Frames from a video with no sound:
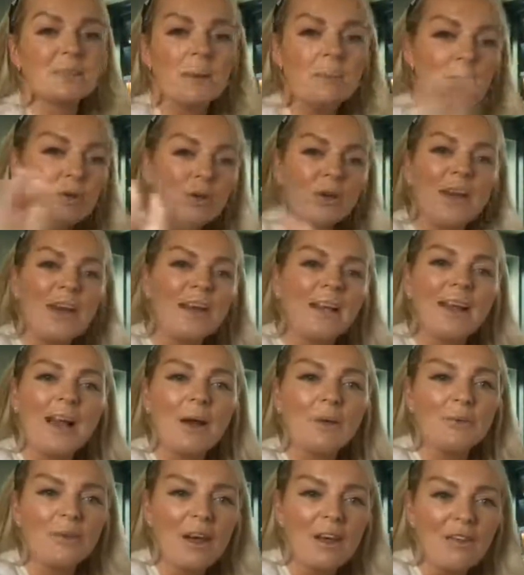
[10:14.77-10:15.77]
Maybe you're getting
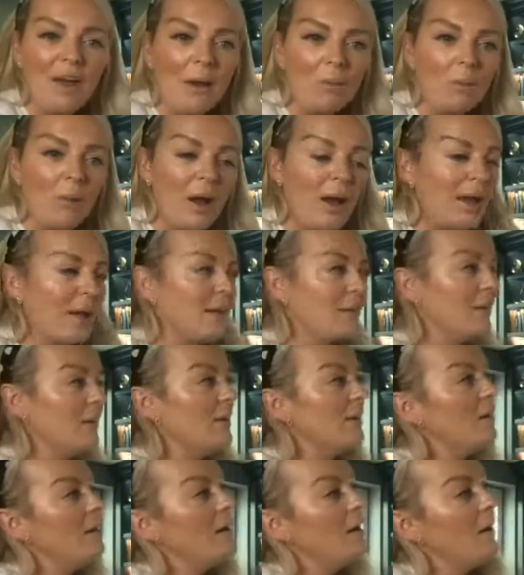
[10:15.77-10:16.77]
out there that way.
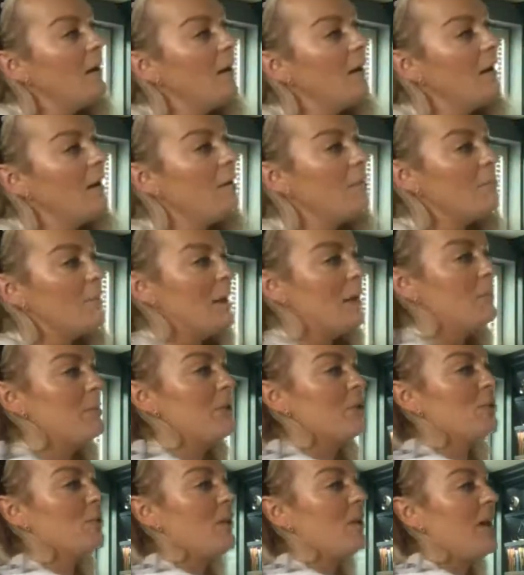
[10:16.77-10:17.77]
Maybe
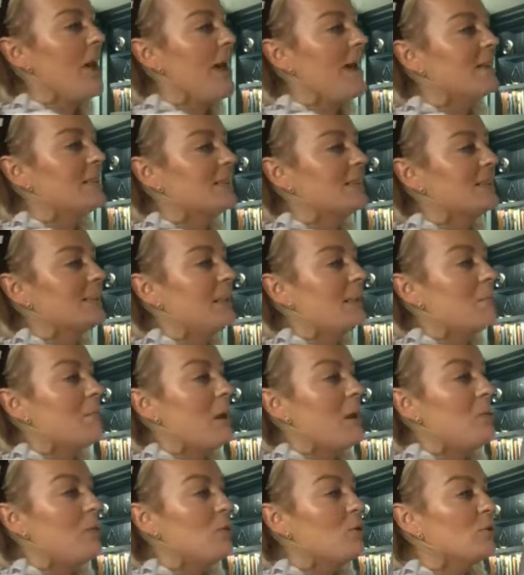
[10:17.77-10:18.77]
you're on Etsy.
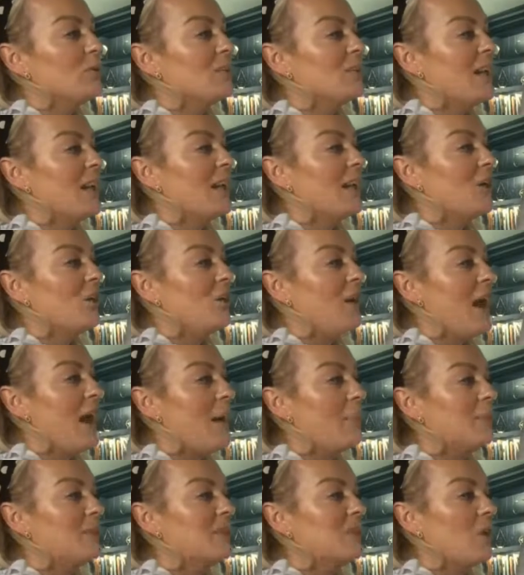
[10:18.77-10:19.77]
Maybe you're selling on
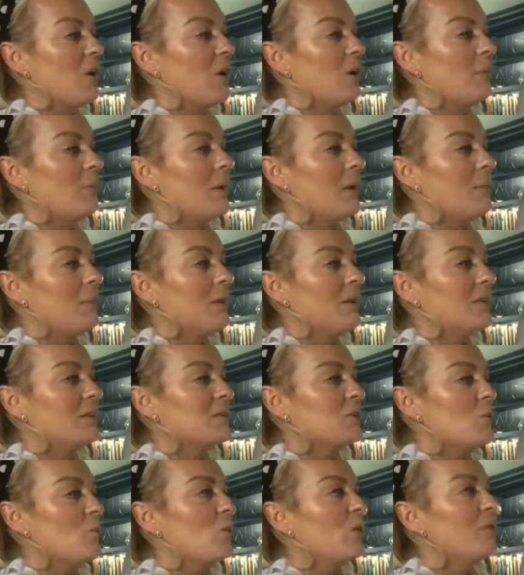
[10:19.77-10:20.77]
Amazon. Maybe
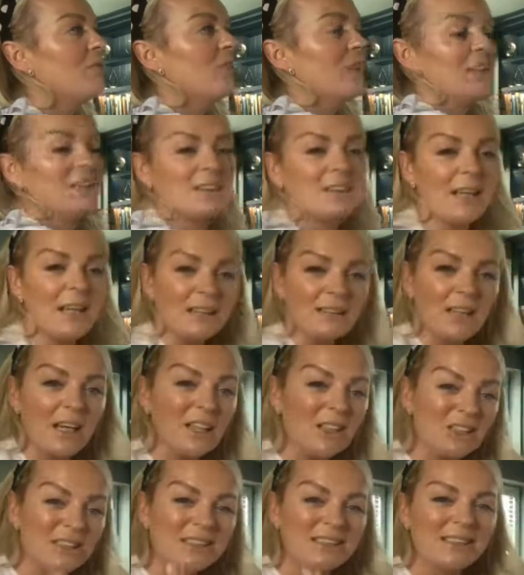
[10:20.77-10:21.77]
there's all of these things.
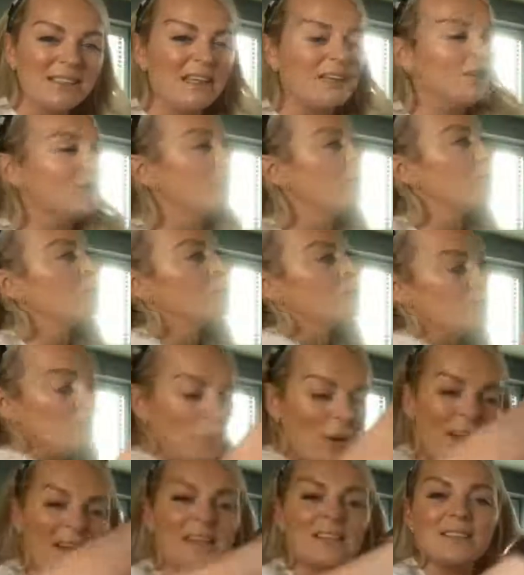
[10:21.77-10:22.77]
I could sit and go through
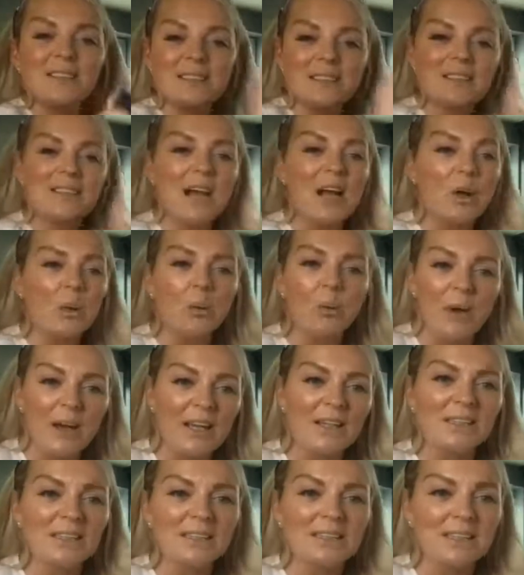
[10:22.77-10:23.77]
ways to sell,
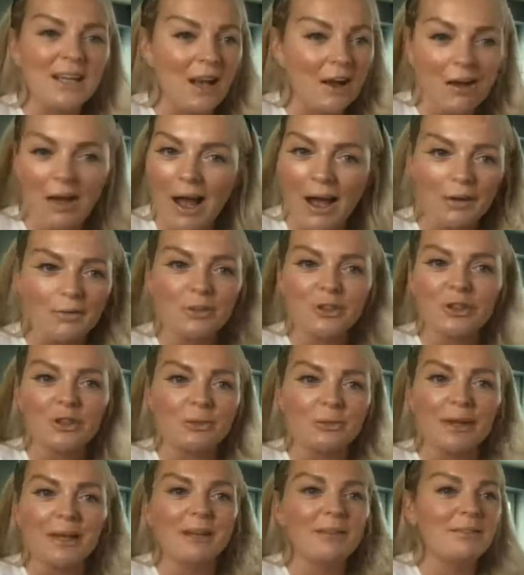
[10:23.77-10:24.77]
where to sell, how to
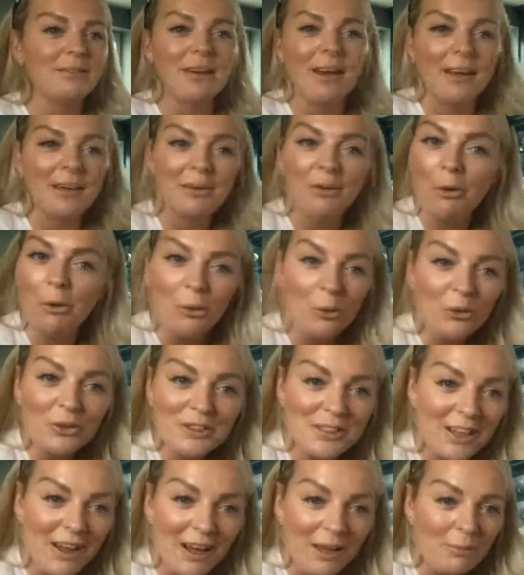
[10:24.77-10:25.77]
do it, like all
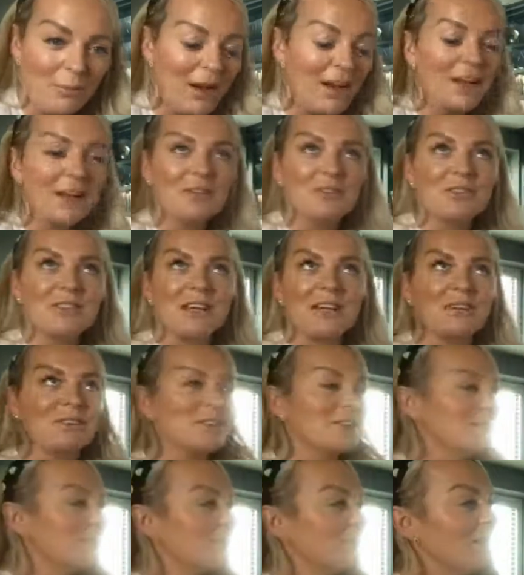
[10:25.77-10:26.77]
the time. I love
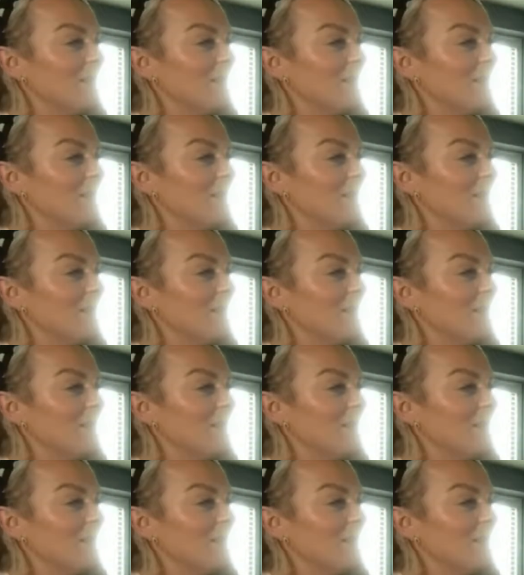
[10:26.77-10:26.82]
sales.